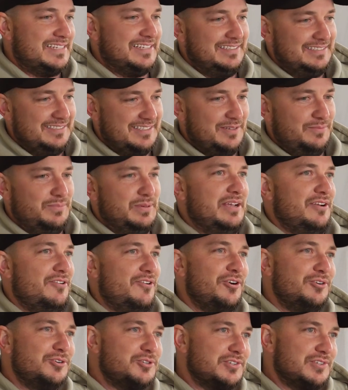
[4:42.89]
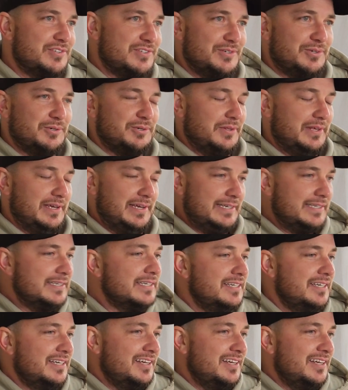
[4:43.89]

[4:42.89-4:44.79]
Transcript: and it's a bigger ocean sort of thing.